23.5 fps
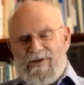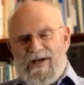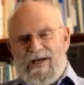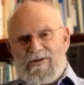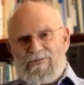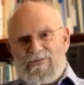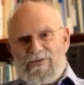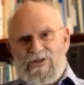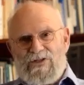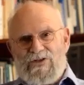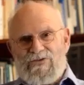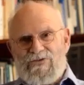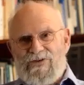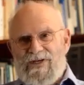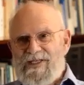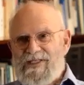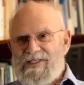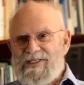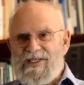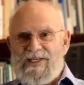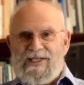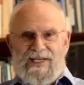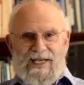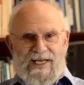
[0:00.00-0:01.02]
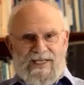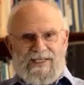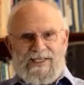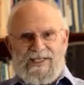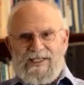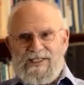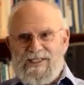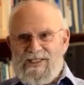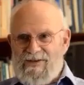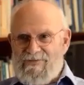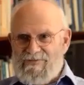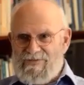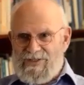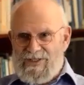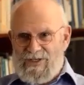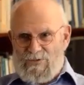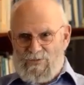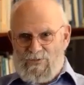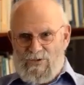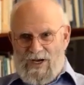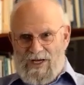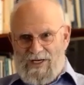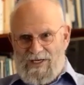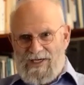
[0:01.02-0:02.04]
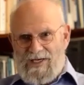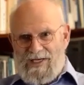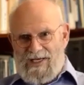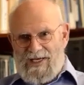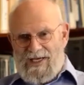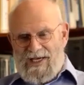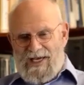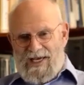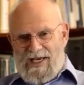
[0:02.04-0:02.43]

man with Tourette's in 1971,